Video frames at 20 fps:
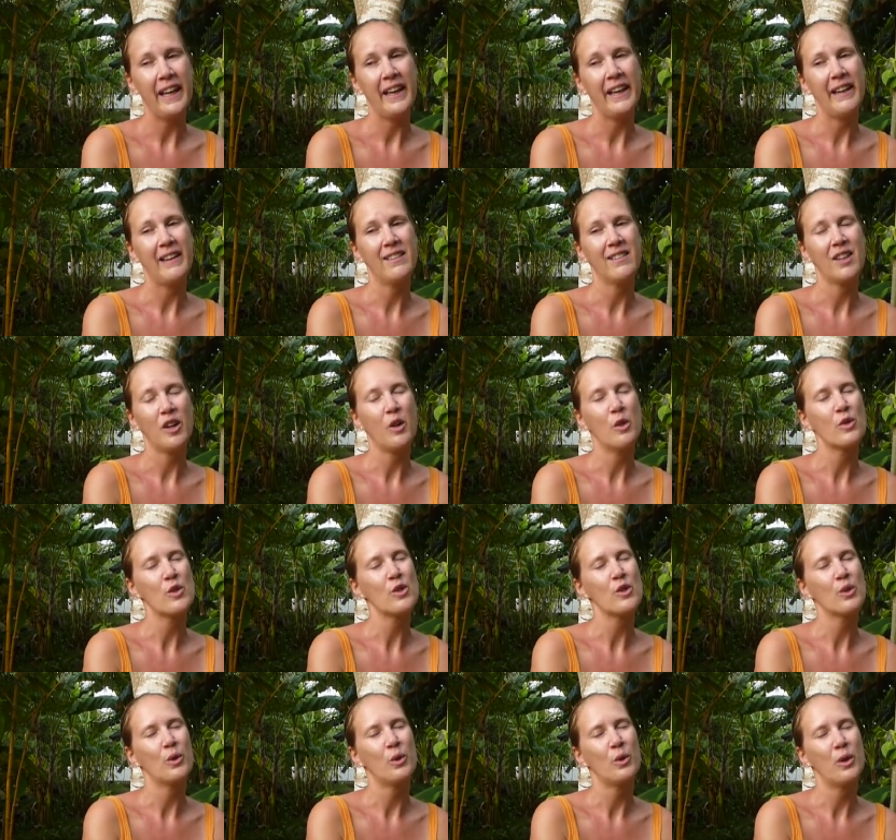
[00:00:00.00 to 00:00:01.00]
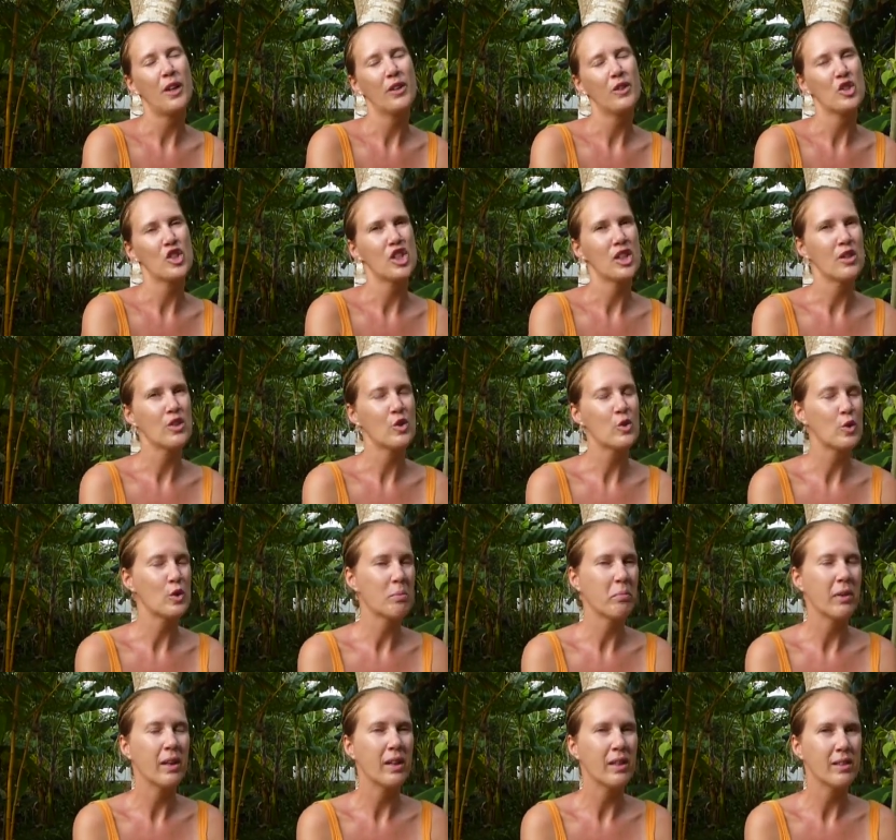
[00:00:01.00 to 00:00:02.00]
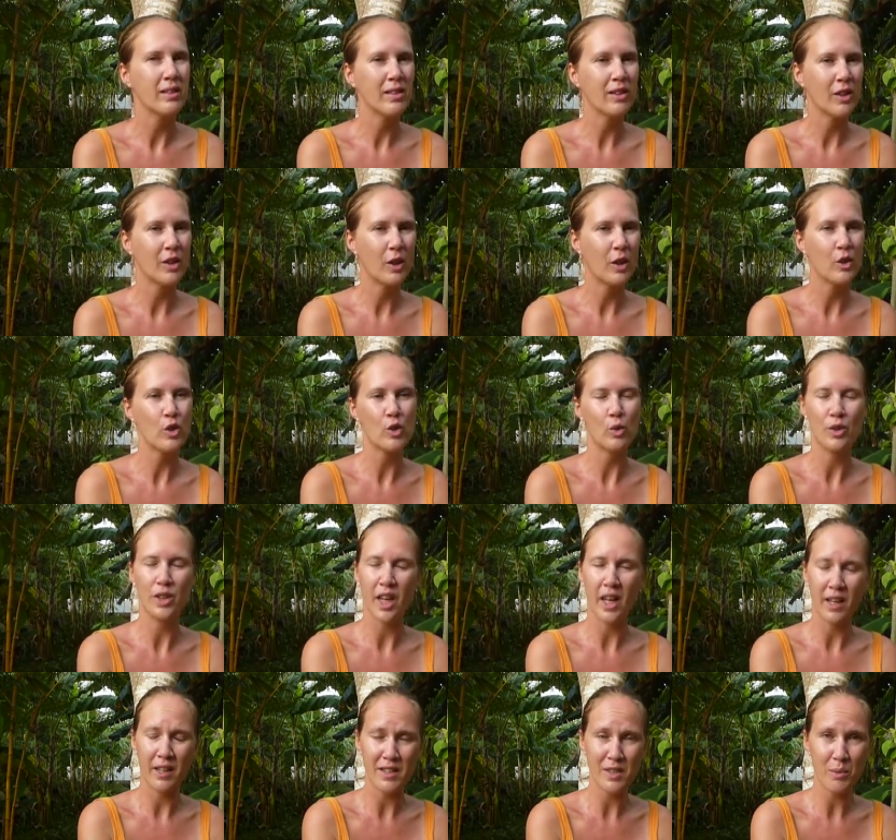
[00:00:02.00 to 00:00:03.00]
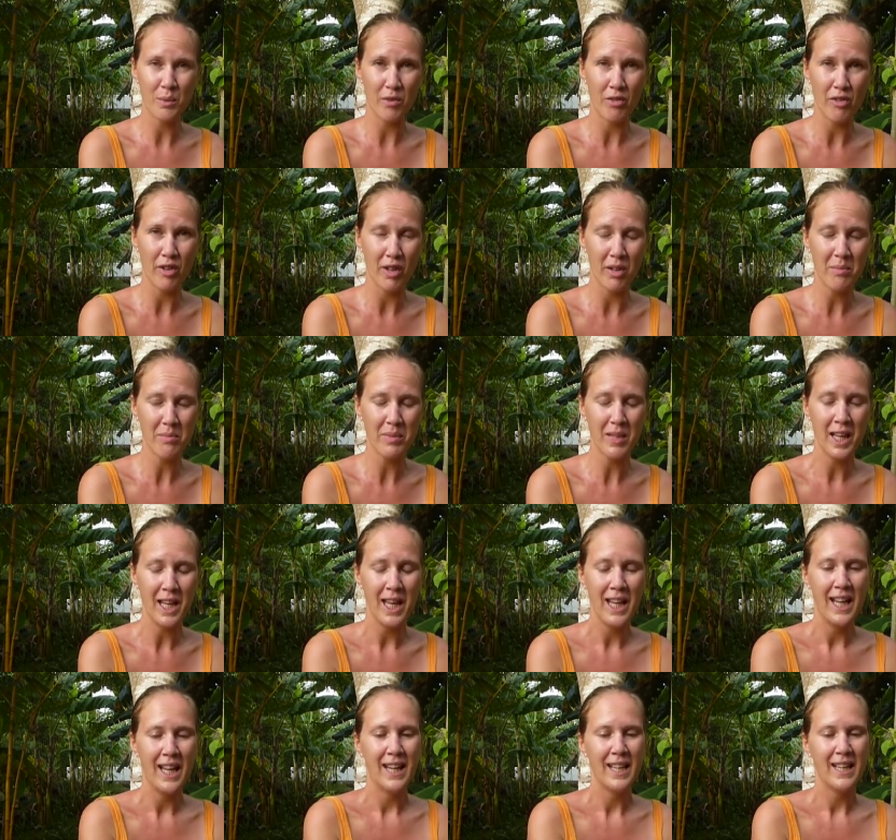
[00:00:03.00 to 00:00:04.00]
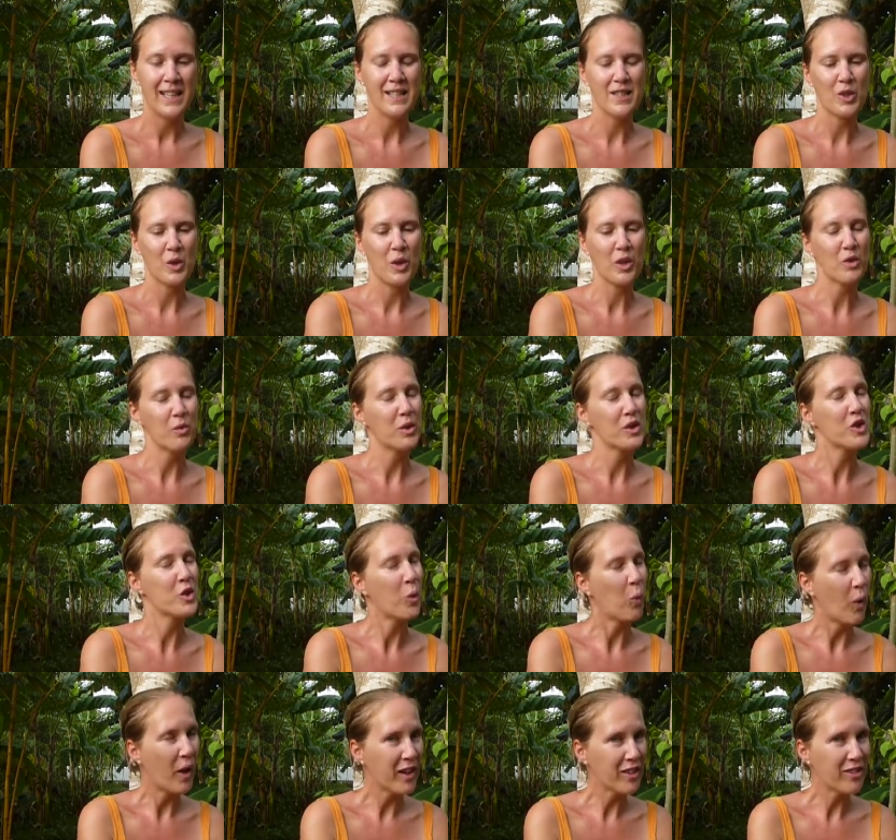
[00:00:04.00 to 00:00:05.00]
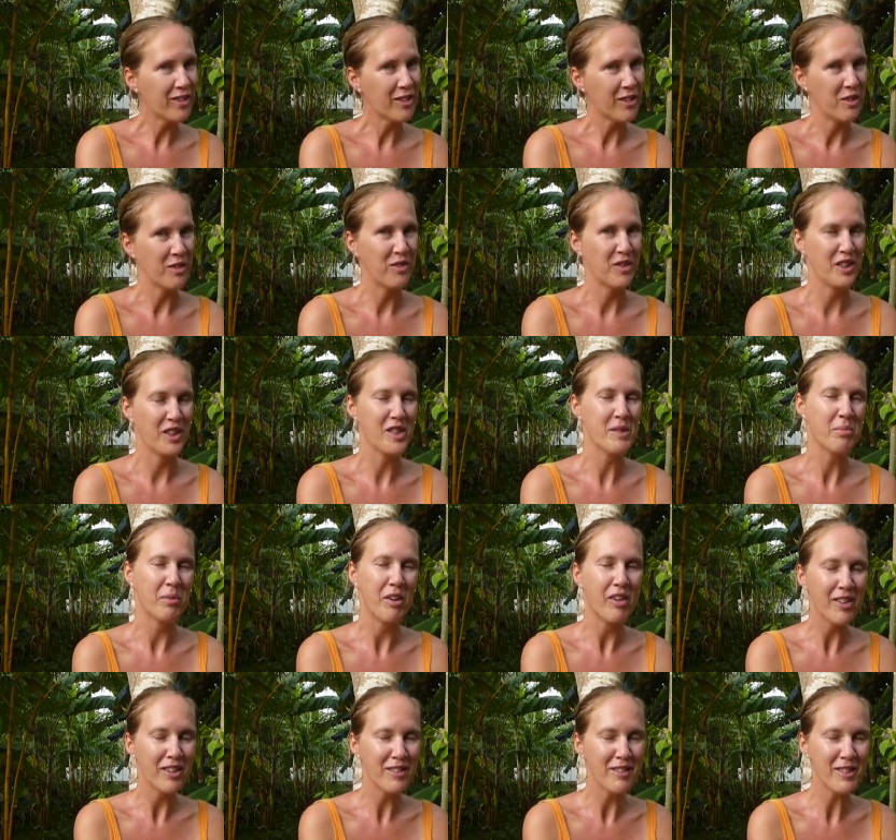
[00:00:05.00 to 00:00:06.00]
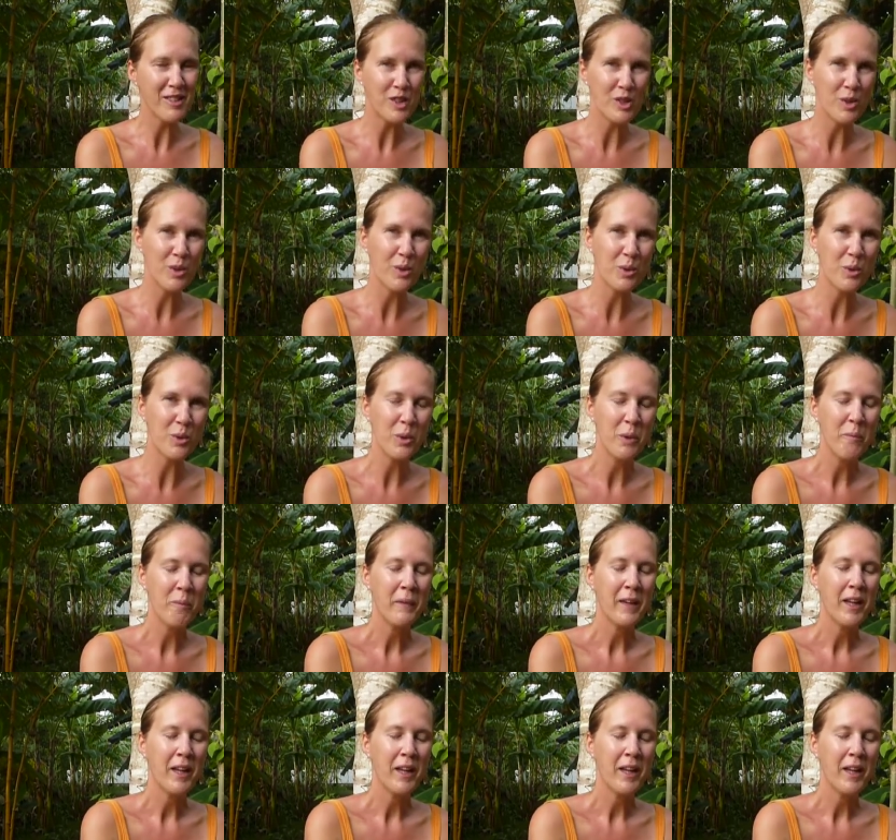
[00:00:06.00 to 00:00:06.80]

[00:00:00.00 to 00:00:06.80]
And I also had a chance to spend uh, two days with them so it was quite of an experience too.